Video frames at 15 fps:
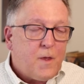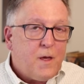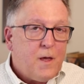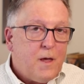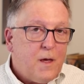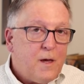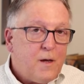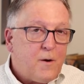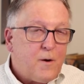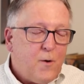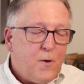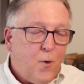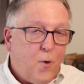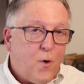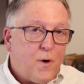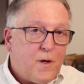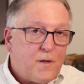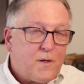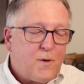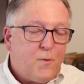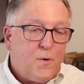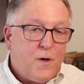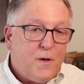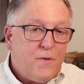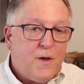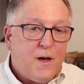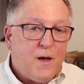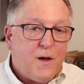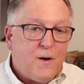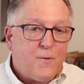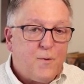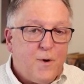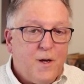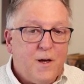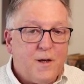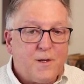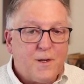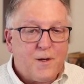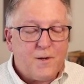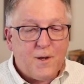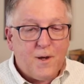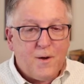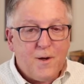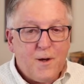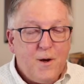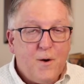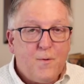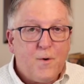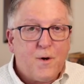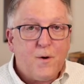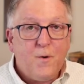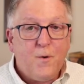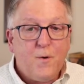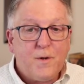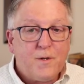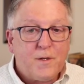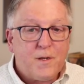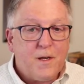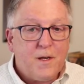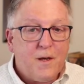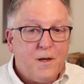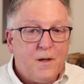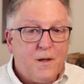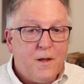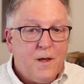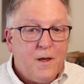in accordance with that risk. So here we're going to send